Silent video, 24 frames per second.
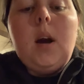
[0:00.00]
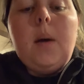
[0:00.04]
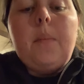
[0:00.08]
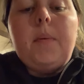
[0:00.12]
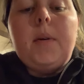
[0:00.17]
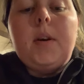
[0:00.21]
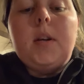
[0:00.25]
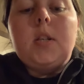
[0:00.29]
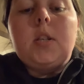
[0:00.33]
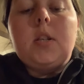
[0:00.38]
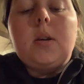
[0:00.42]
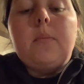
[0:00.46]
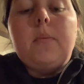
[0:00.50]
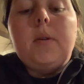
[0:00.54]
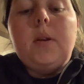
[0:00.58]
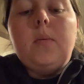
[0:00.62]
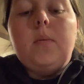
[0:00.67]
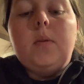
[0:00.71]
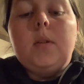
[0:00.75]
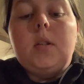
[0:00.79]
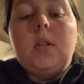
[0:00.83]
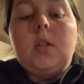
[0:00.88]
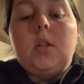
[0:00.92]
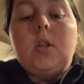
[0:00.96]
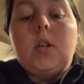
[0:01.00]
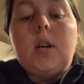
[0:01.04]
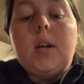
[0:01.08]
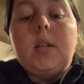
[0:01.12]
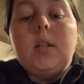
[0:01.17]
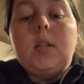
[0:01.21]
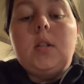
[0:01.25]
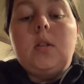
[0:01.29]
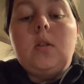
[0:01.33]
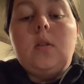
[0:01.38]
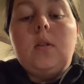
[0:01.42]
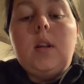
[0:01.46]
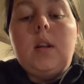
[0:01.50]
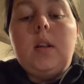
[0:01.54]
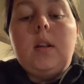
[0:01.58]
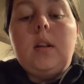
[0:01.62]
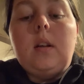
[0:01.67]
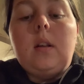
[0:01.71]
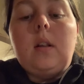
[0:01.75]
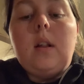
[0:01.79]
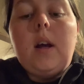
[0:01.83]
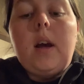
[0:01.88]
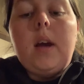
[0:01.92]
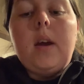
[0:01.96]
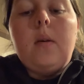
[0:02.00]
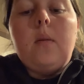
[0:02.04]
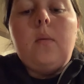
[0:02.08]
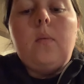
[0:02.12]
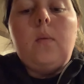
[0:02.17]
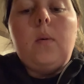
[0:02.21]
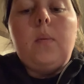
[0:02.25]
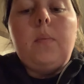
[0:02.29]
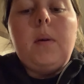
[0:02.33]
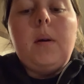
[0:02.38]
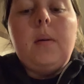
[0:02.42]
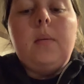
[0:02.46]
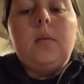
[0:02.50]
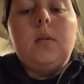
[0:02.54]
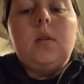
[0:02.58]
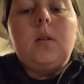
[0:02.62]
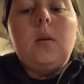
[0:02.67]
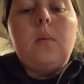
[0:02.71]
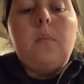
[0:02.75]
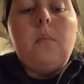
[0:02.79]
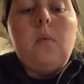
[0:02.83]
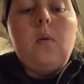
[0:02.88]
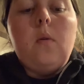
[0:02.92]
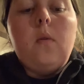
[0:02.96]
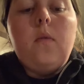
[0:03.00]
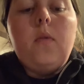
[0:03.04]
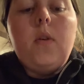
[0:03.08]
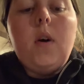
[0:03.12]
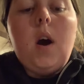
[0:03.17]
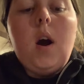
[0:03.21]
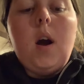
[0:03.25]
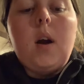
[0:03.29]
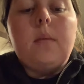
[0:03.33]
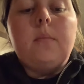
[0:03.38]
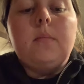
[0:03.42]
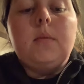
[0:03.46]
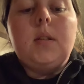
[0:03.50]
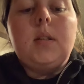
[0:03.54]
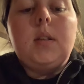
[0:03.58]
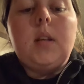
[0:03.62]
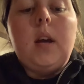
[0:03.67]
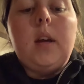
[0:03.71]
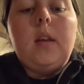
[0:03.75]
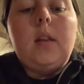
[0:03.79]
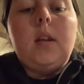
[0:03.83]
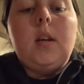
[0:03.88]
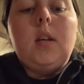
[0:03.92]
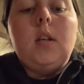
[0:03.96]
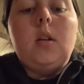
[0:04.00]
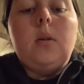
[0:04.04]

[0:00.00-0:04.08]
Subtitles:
upper extremity was addressed so that the client would be able to move the arm slightly